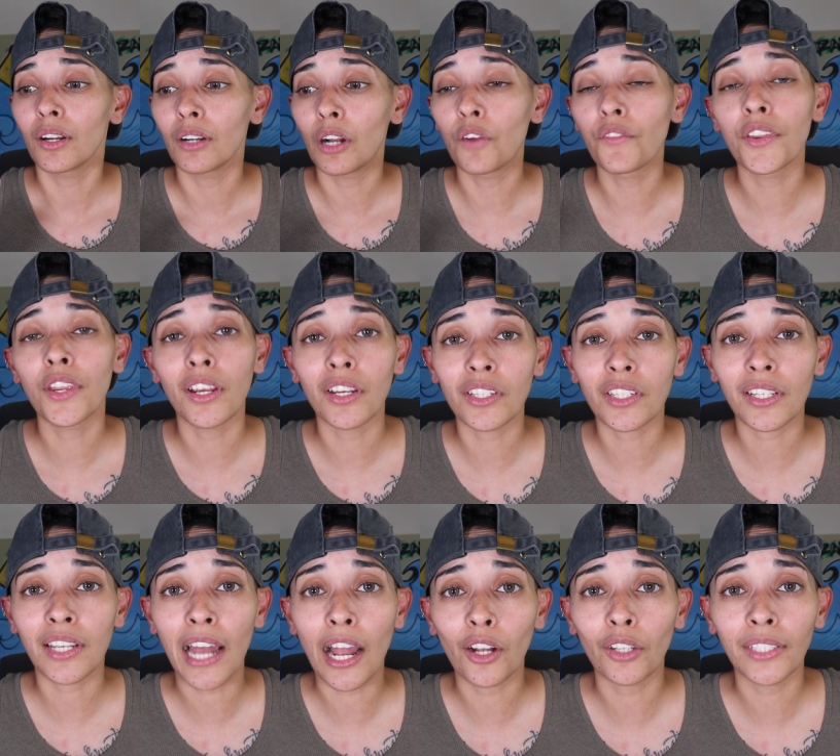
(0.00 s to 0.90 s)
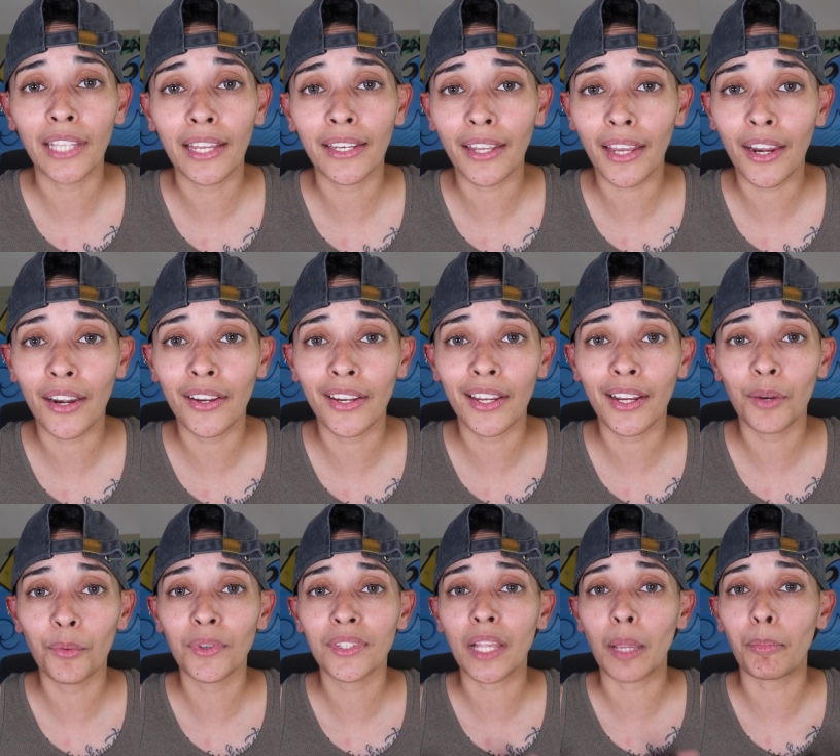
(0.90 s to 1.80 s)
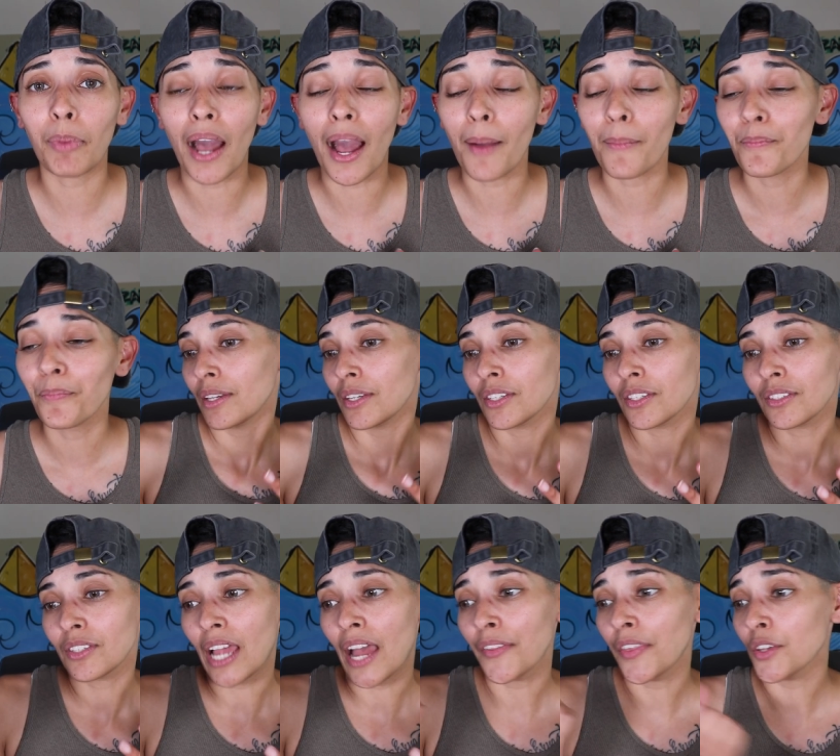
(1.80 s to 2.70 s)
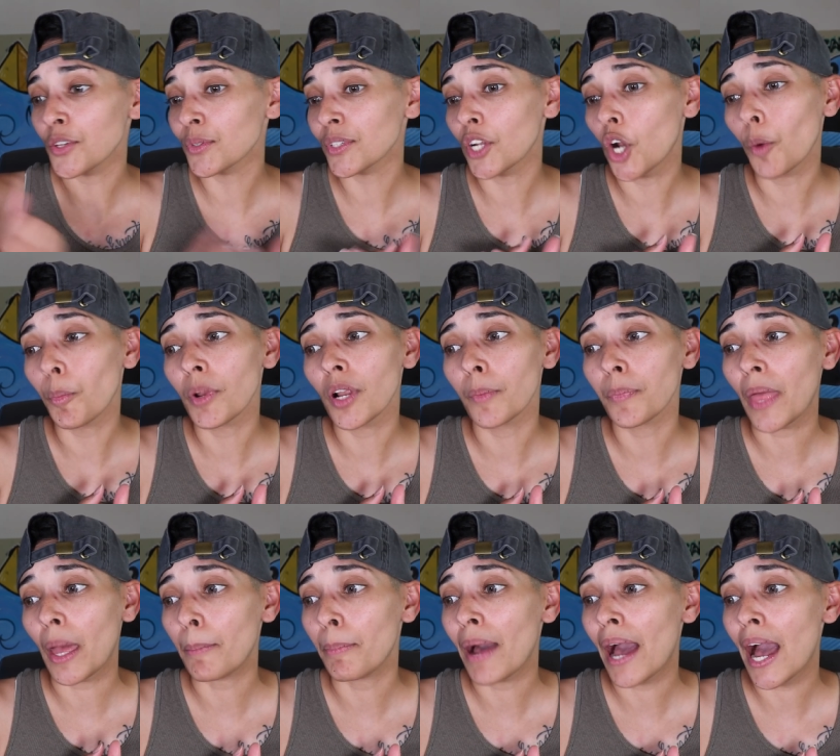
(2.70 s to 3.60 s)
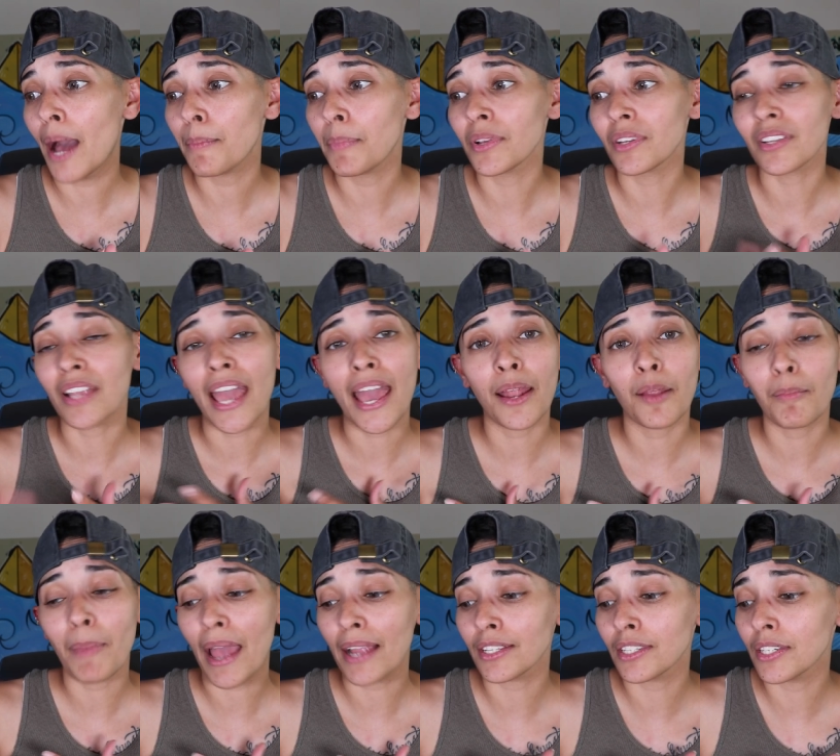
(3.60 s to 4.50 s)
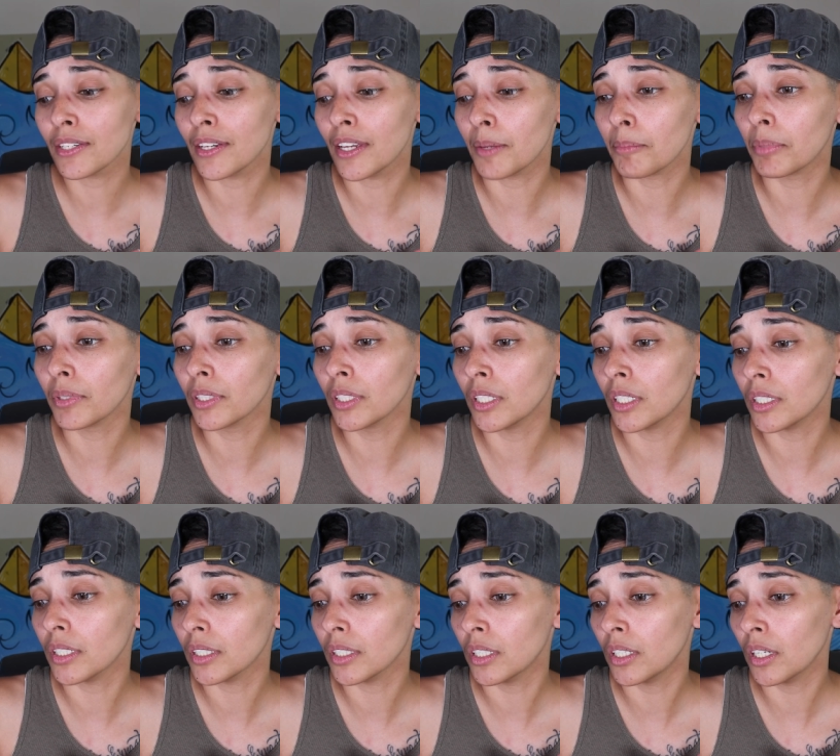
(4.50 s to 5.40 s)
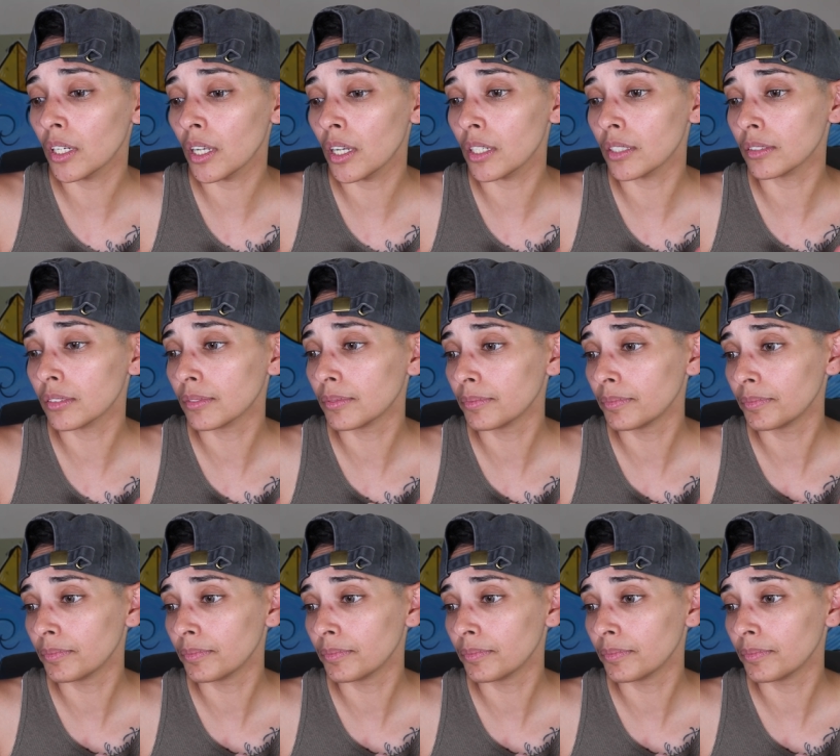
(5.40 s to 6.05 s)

over here in Chicagoland area, we say pop. I thought she was gonna open up that pop and hand it back to him, but look, hold on. That's